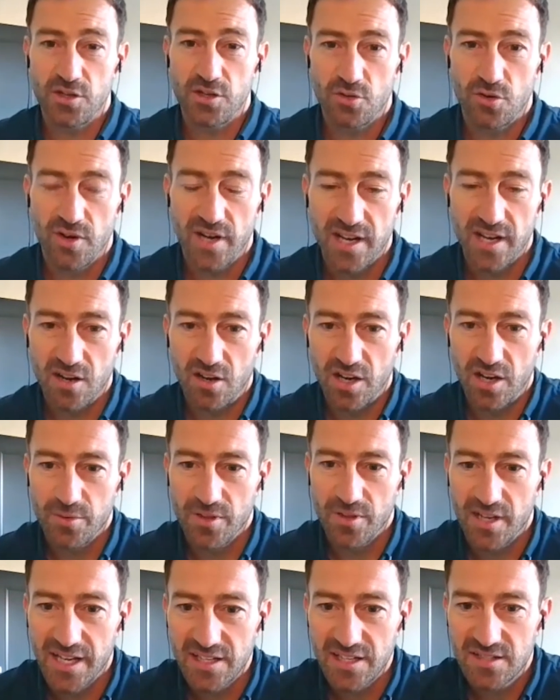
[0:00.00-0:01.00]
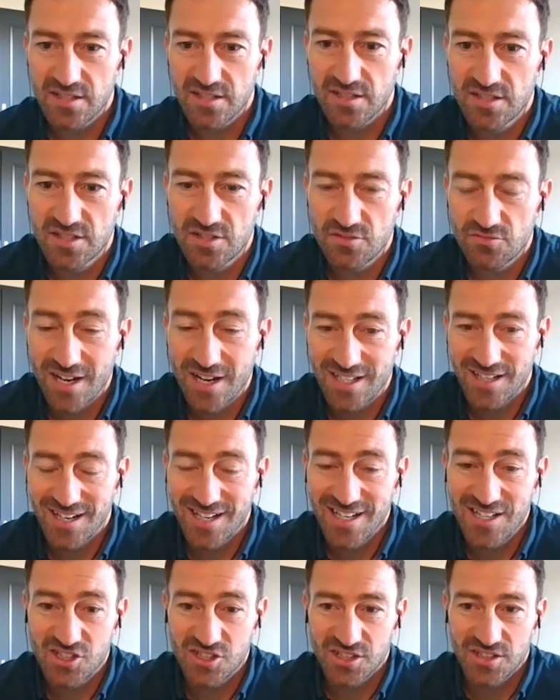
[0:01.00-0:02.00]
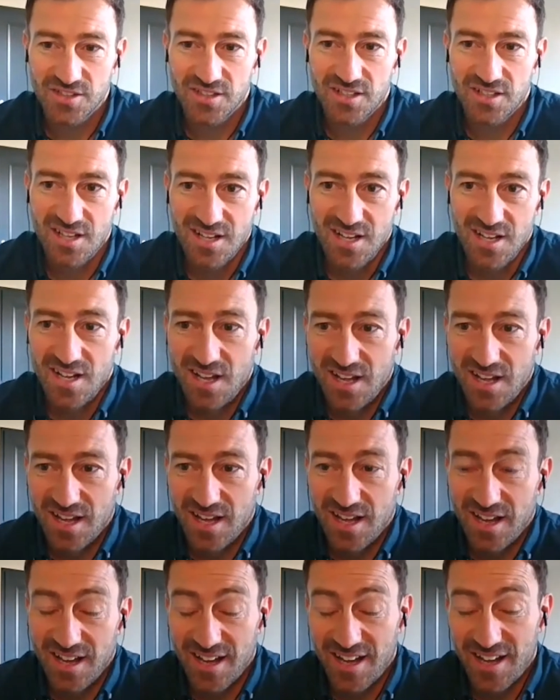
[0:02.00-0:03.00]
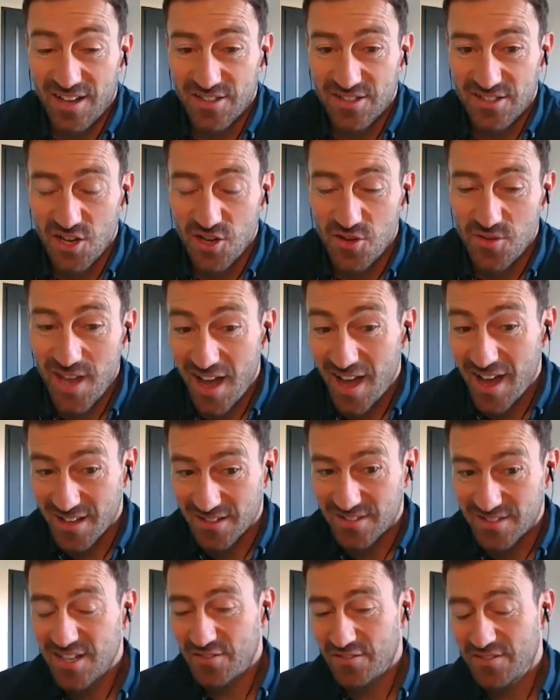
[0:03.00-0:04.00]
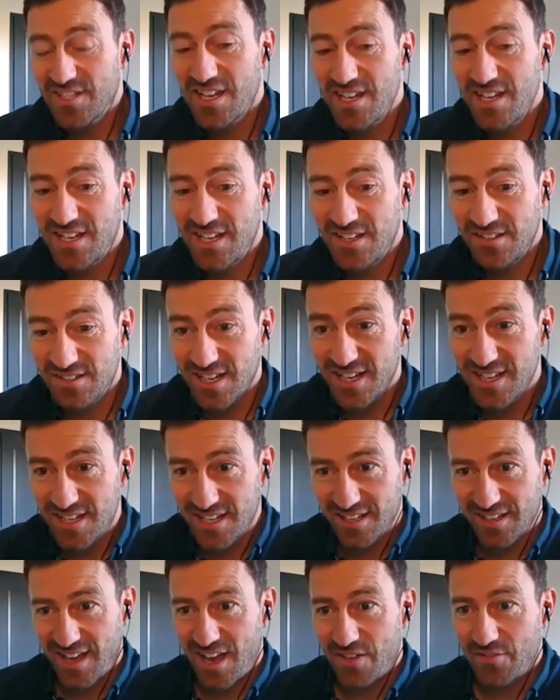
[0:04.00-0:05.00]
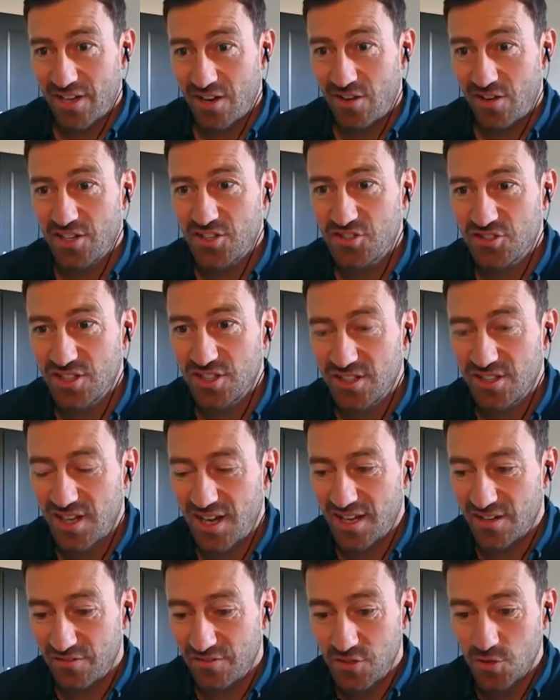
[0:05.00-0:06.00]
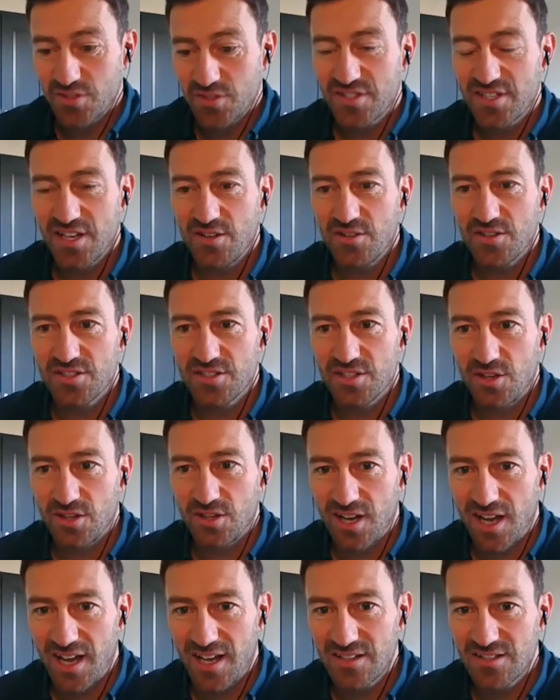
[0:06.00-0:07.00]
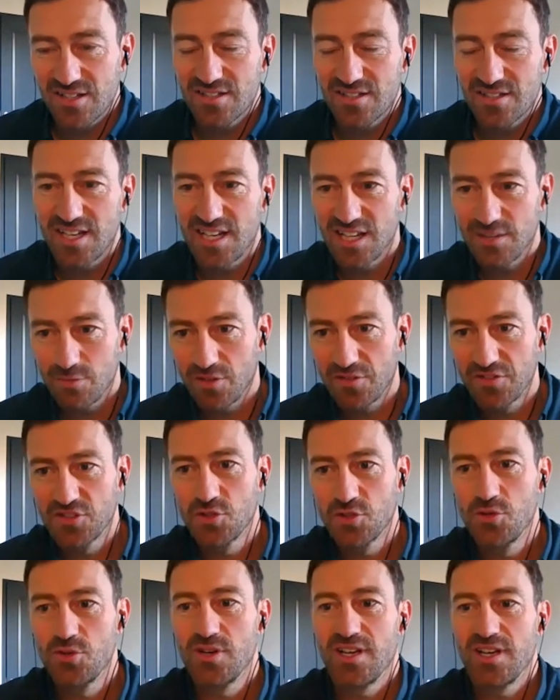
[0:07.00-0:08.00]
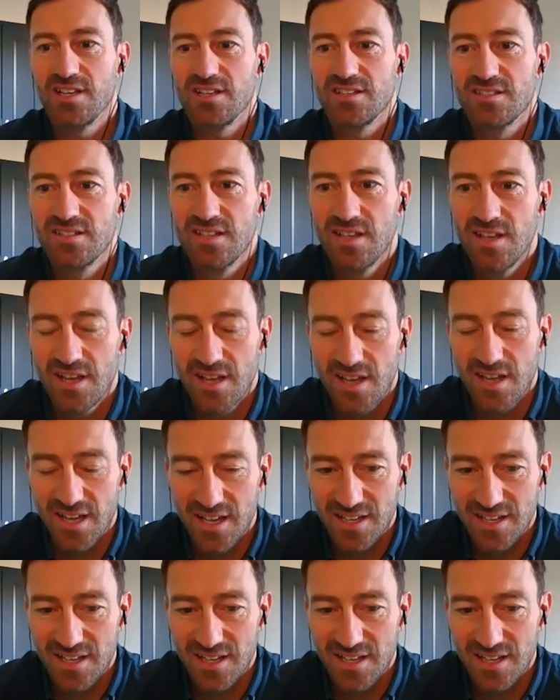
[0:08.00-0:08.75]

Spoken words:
you're in line with the latest regulation. So yeah, having hydrogen and fuel cells on land and taking them offshore is